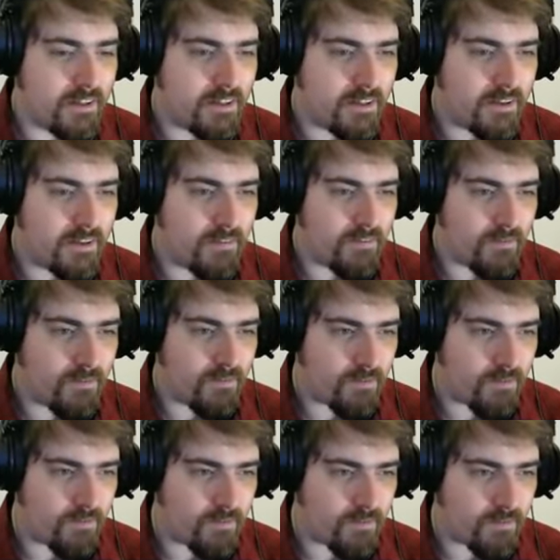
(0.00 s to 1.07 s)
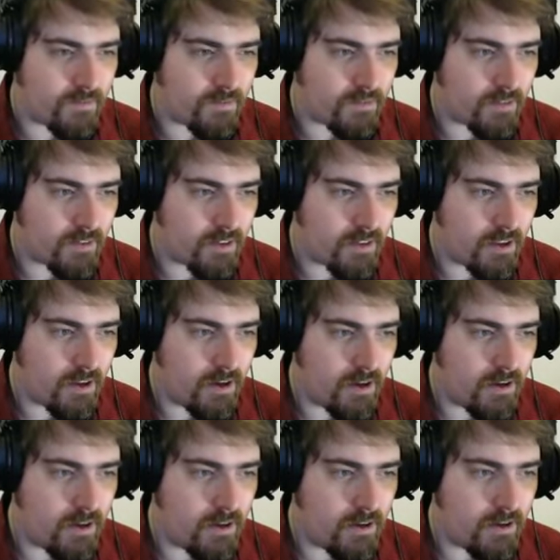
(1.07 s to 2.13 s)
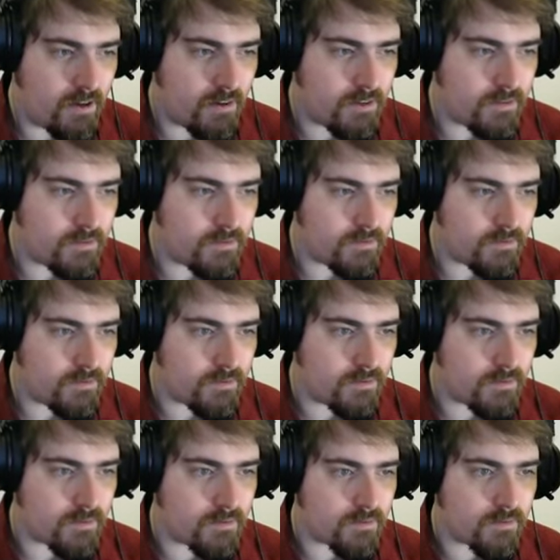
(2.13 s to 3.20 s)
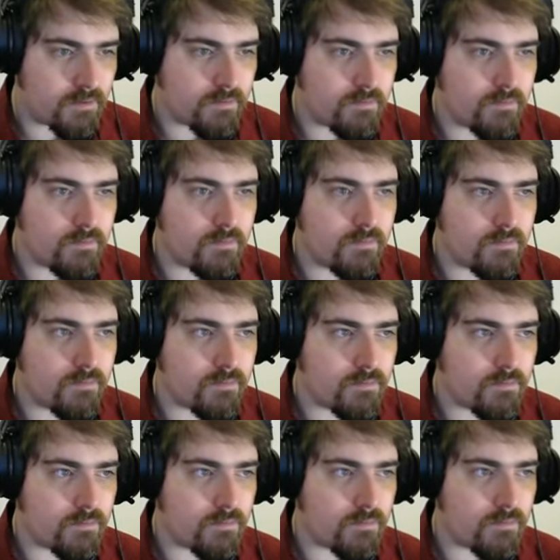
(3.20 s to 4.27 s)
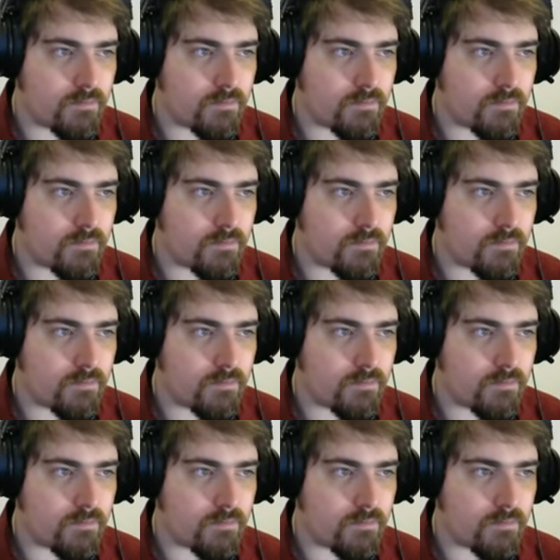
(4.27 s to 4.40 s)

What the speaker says: No one is speaking in this clip.